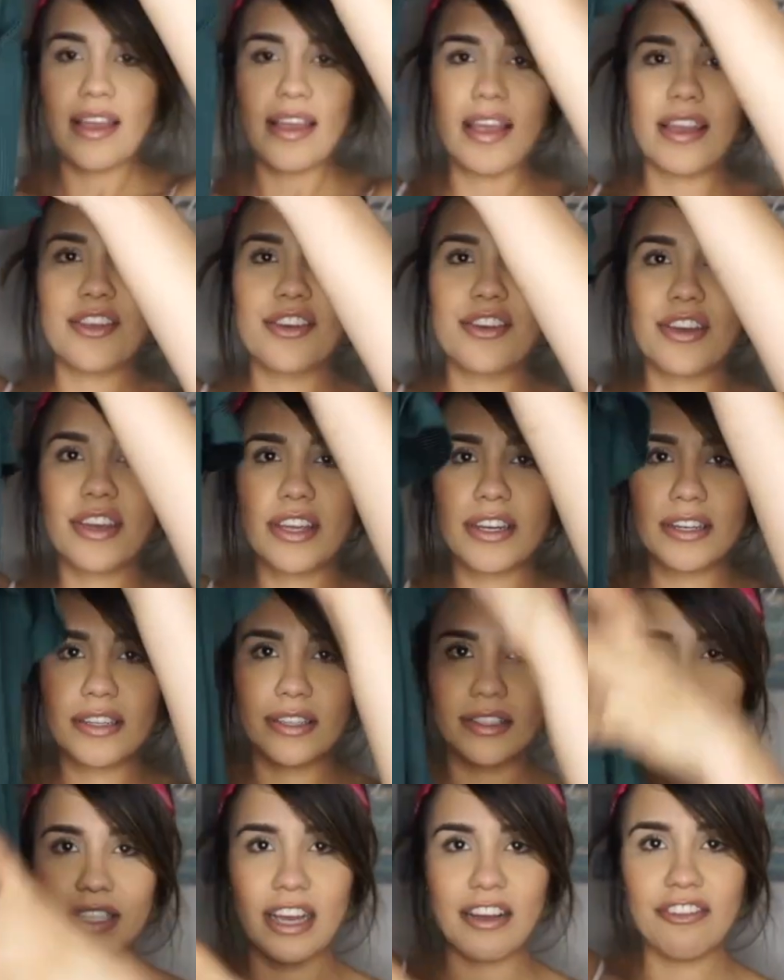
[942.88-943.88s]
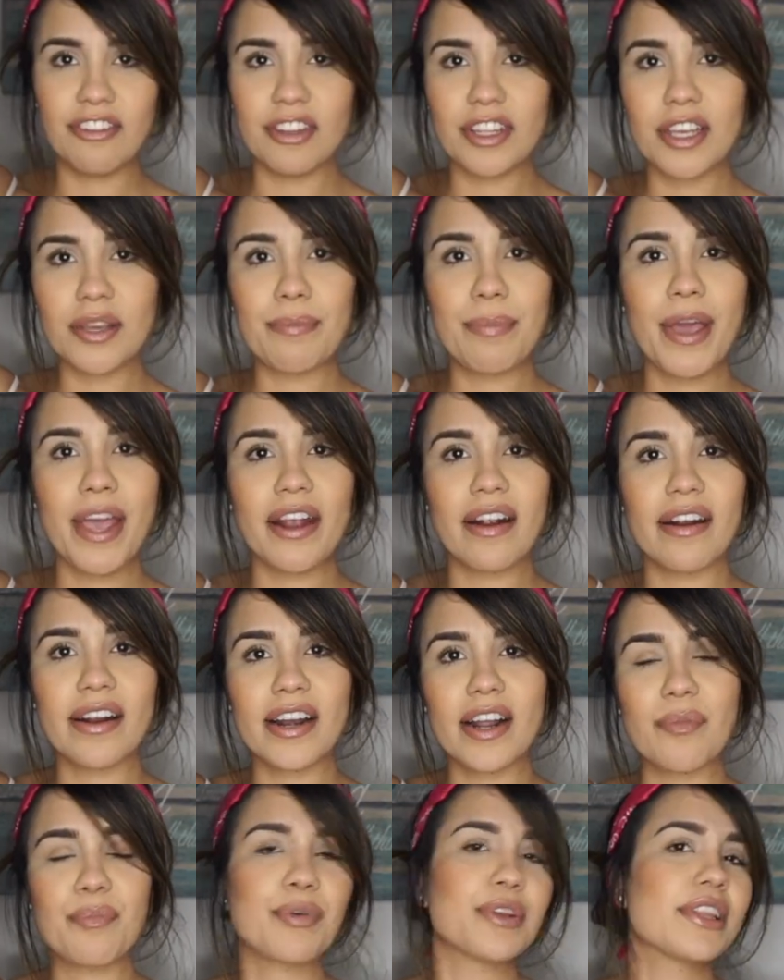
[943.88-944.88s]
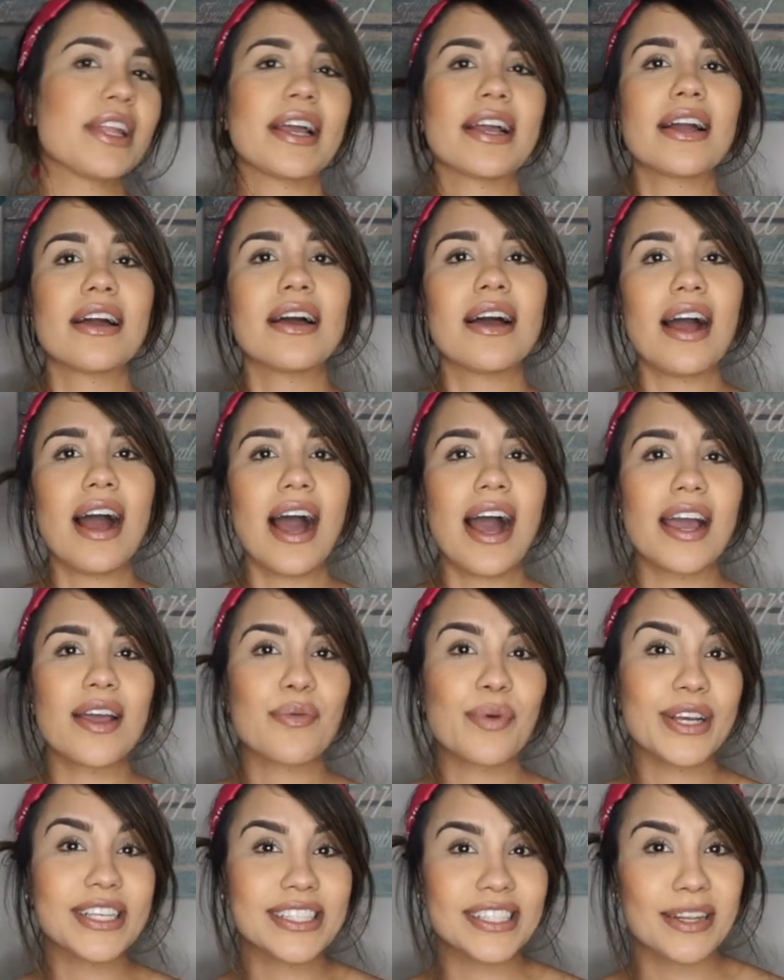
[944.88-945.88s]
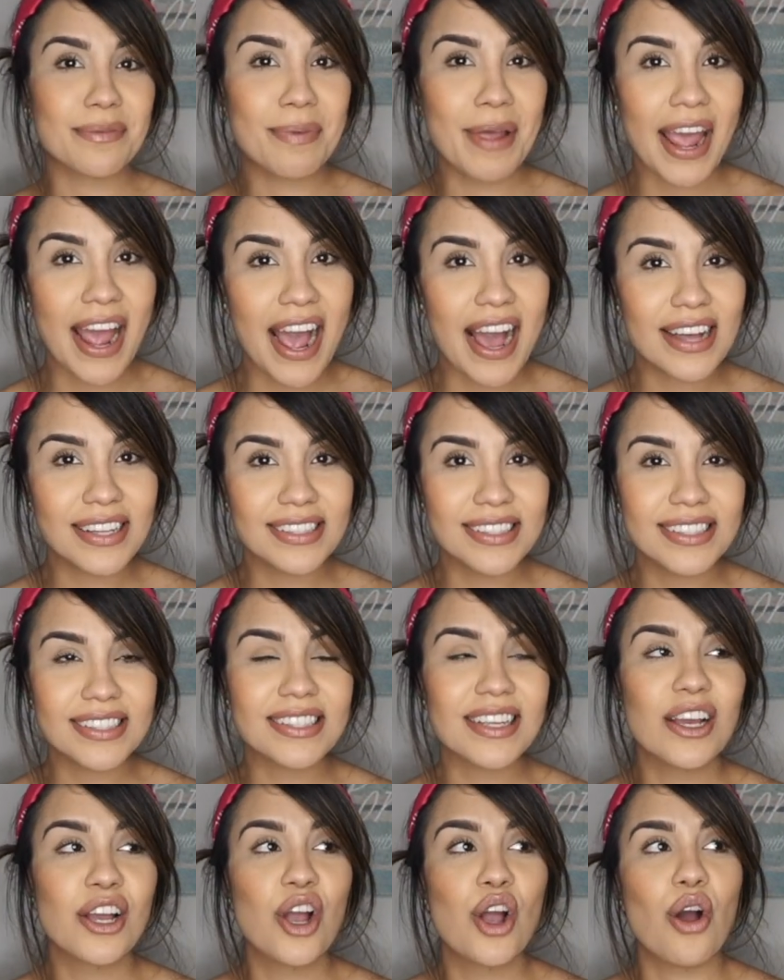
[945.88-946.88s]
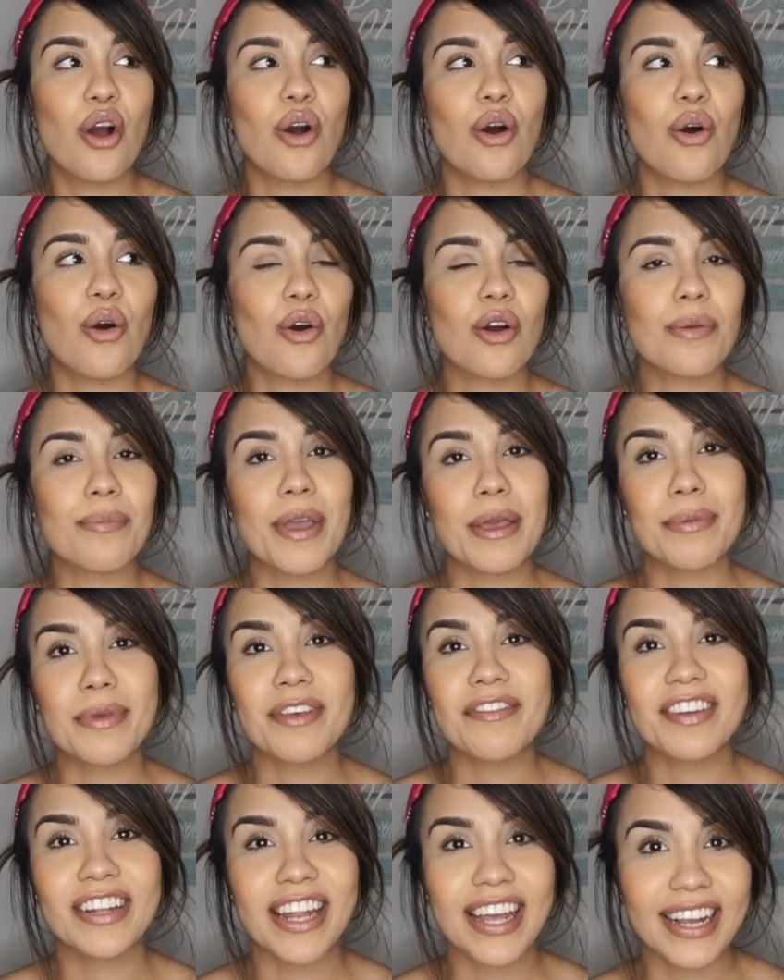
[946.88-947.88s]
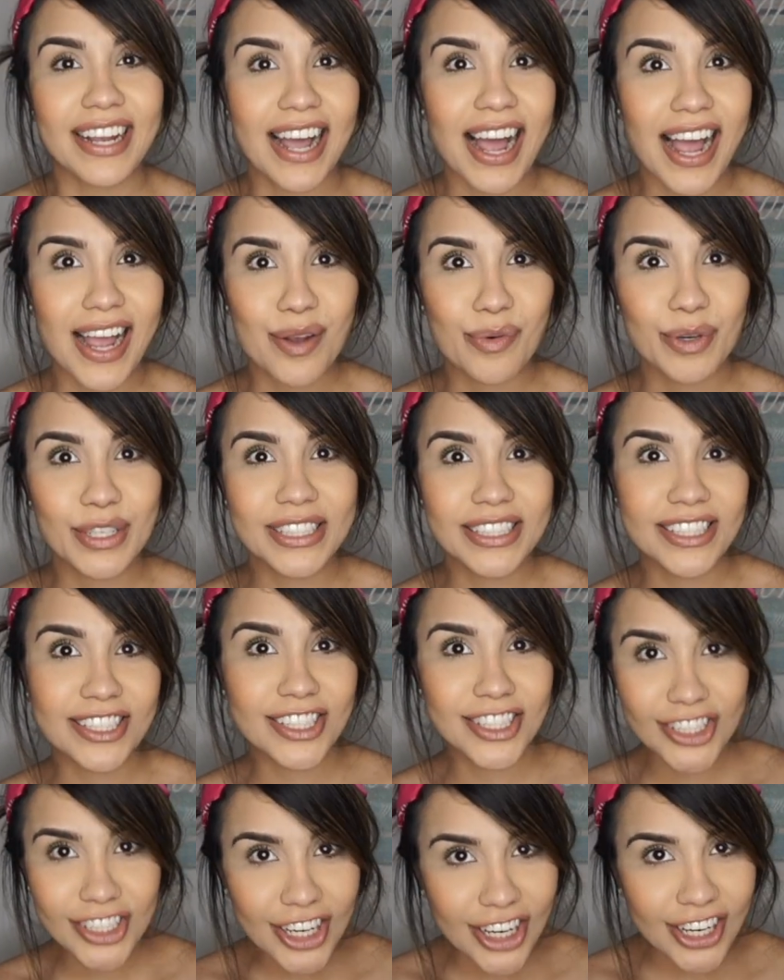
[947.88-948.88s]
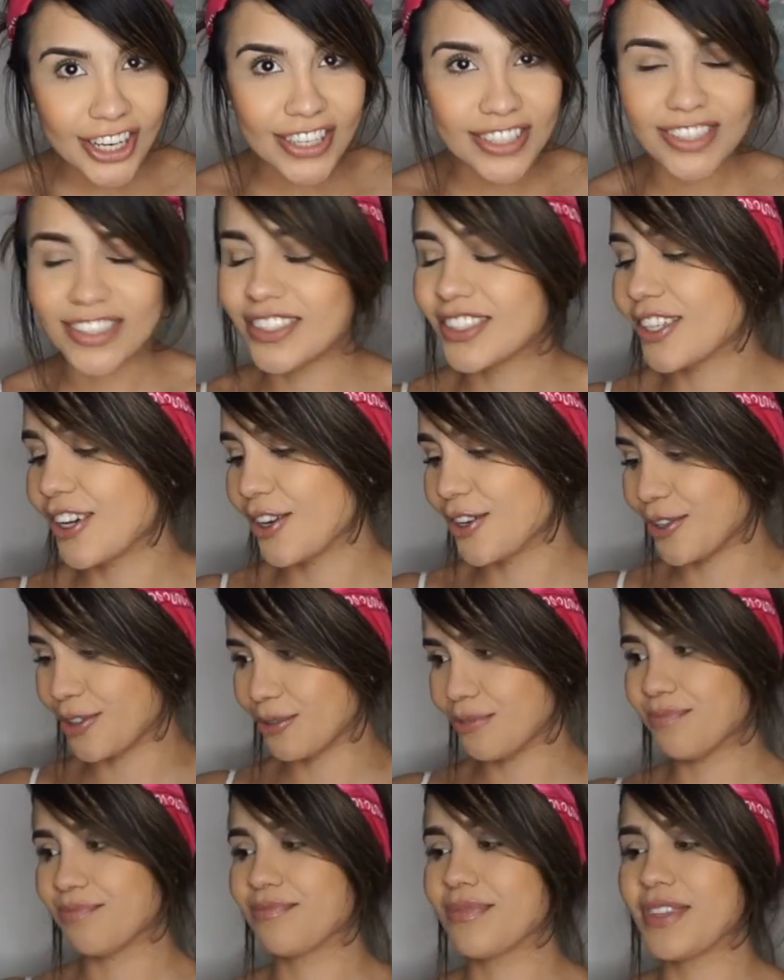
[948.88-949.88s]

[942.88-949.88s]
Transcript: And you can definitely pair it up with like high-waisted pants or maybe even like a high-waisted skirt. So